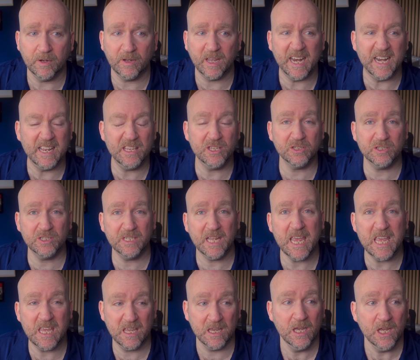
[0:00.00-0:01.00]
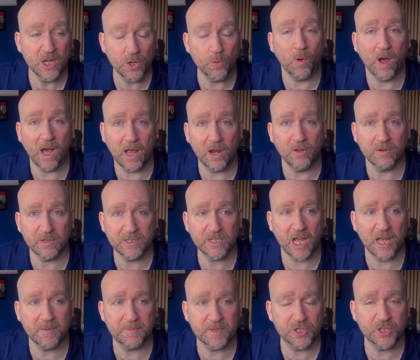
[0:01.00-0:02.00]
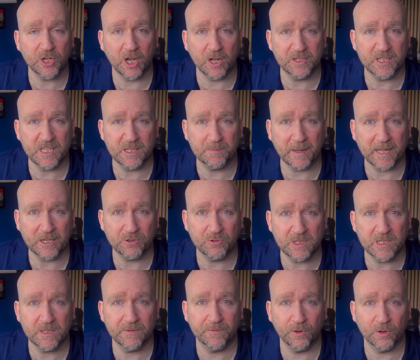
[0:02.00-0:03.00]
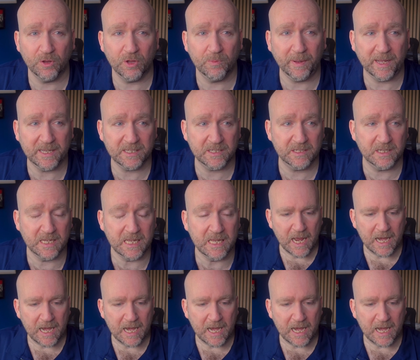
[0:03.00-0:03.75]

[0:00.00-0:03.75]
Okay. And it does take quite a long time to charge these batteries to full capacity.